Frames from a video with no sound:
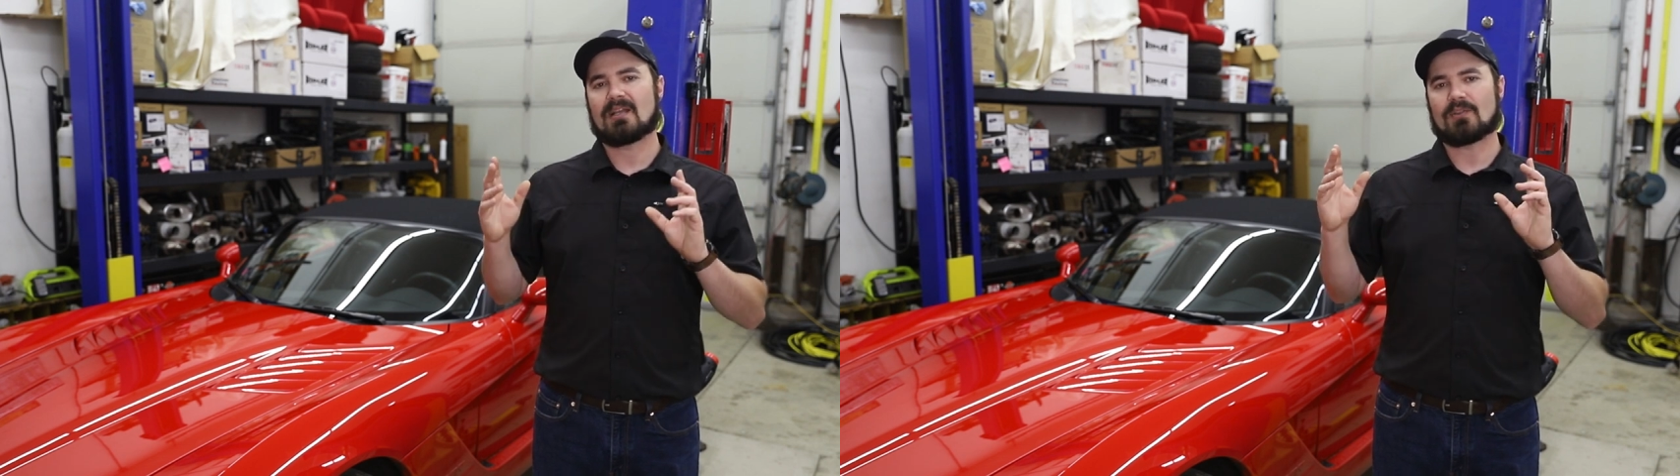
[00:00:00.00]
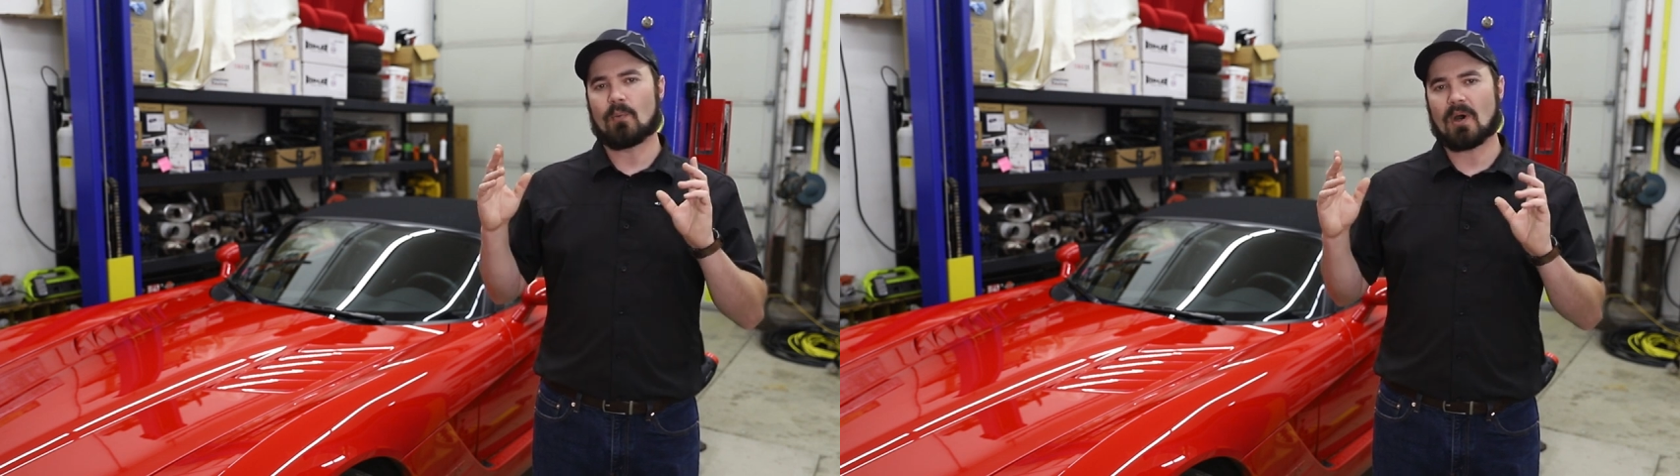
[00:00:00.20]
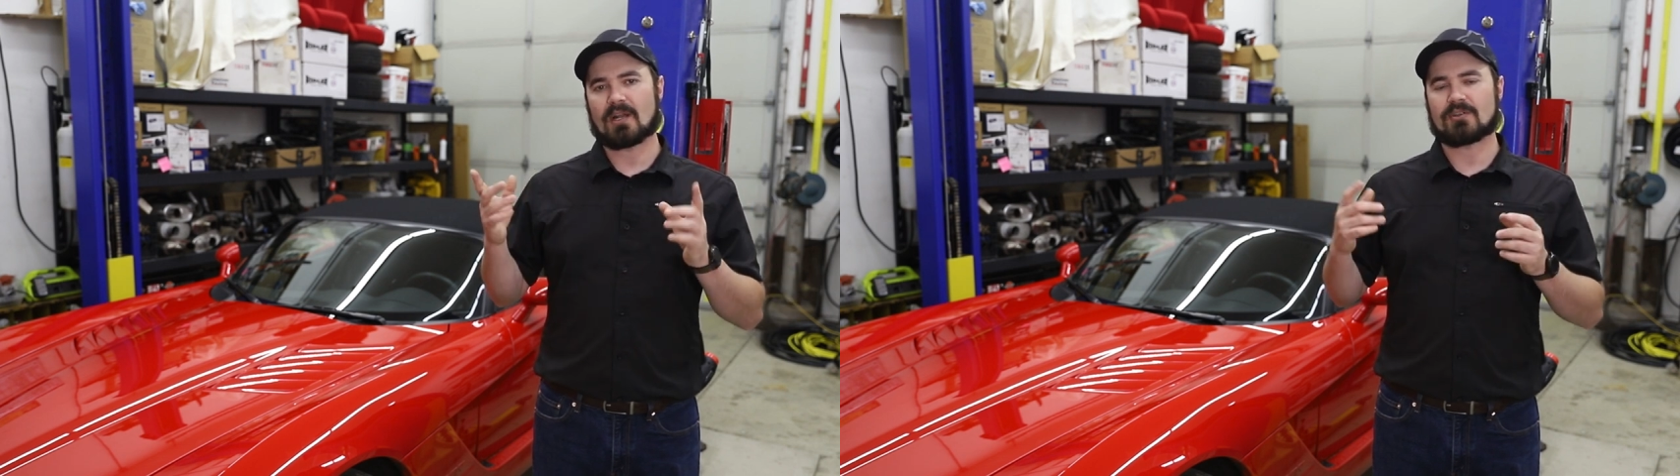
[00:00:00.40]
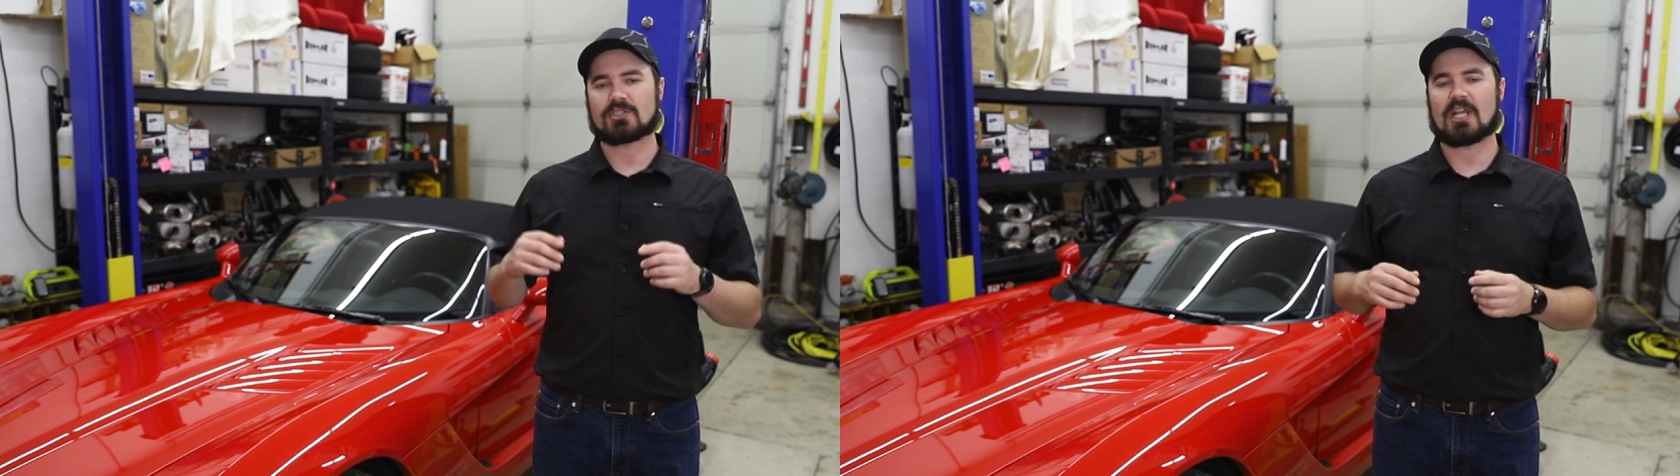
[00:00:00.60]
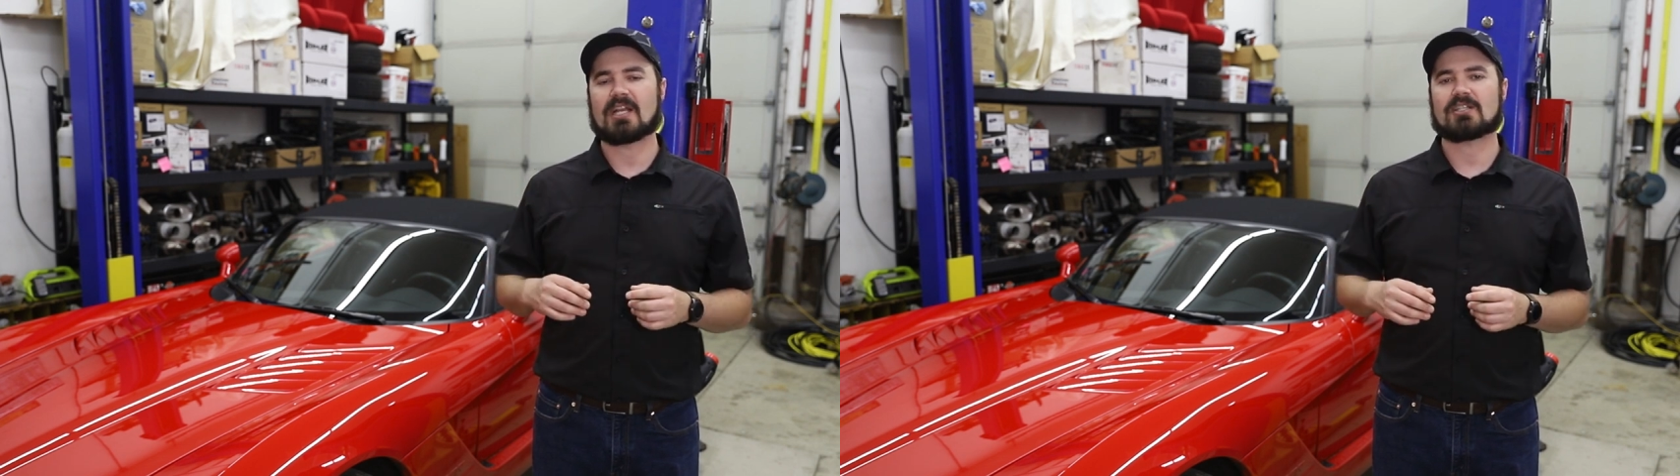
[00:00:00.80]
the one other
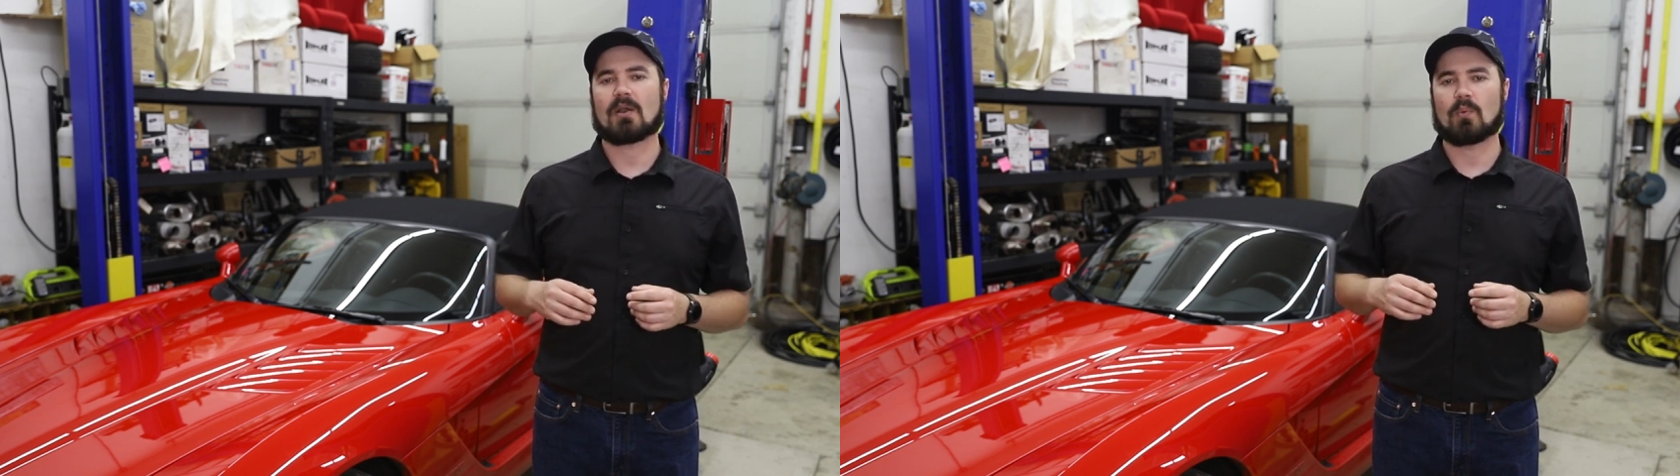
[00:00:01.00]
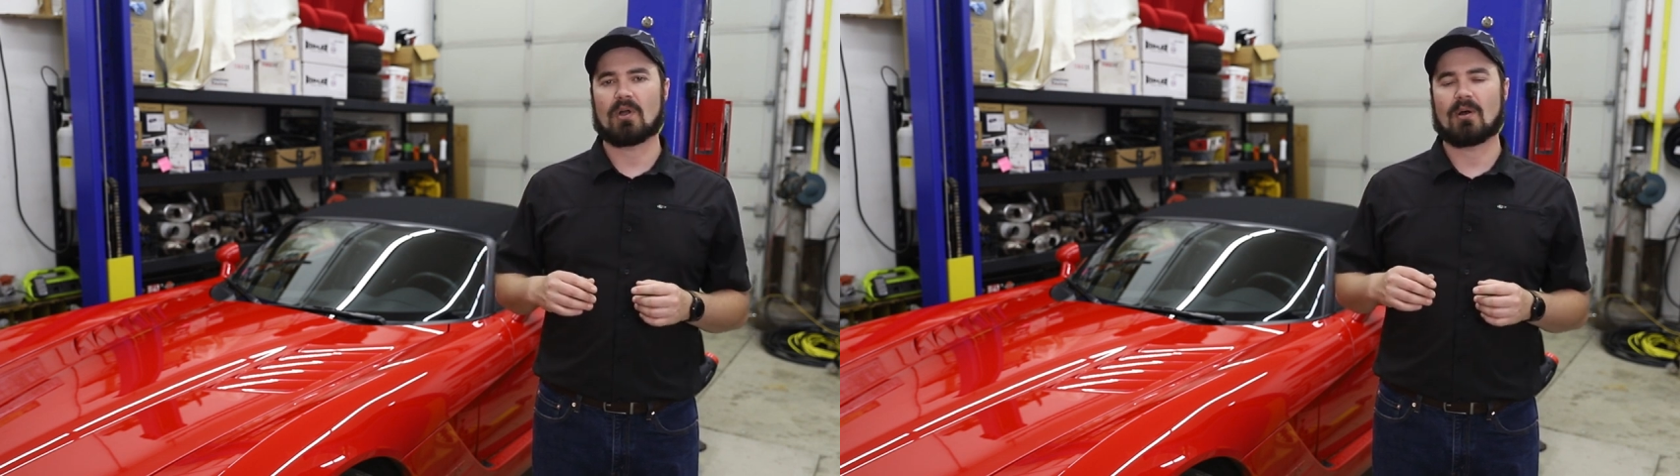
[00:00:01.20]
change I will